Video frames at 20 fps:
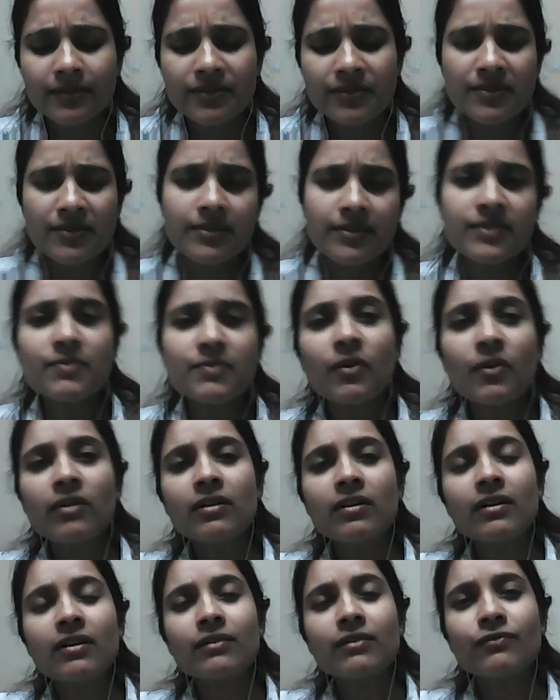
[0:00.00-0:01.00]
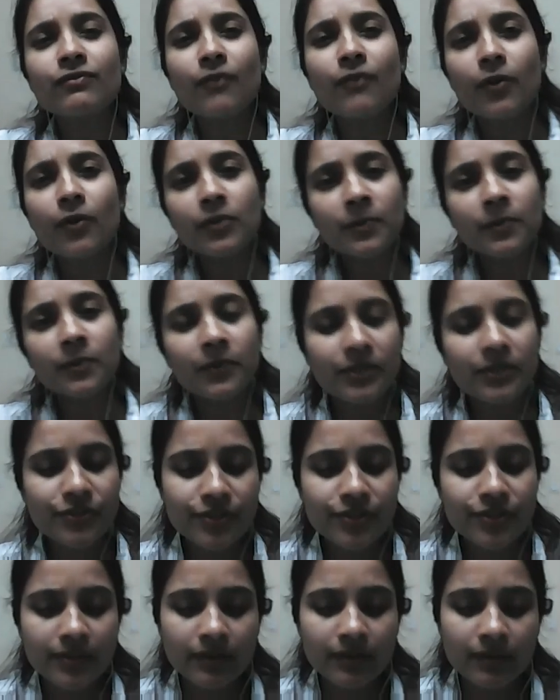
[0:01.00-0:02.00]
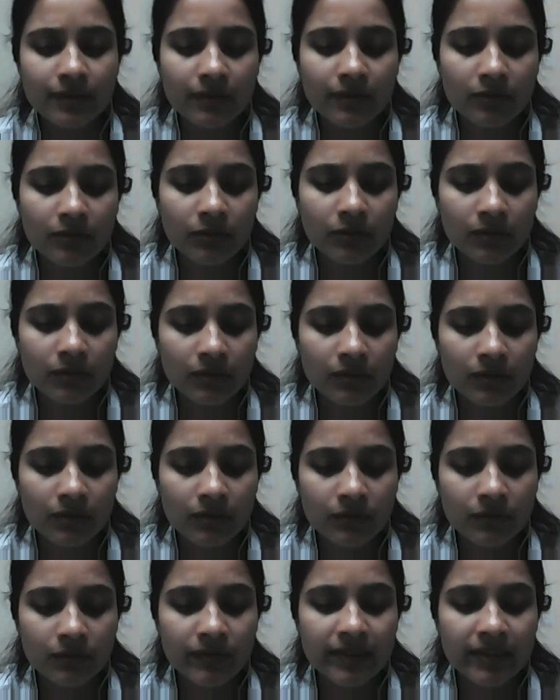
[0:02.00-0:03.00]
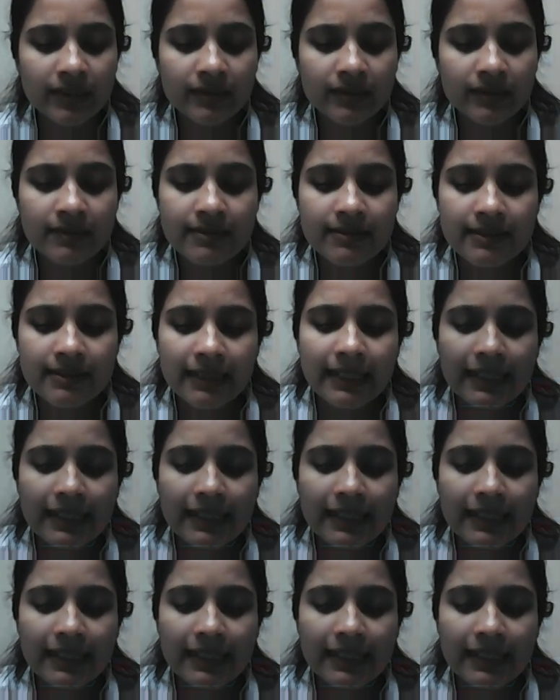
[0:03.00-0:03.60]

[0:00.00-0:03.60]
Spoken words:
Just a small follow-up question over this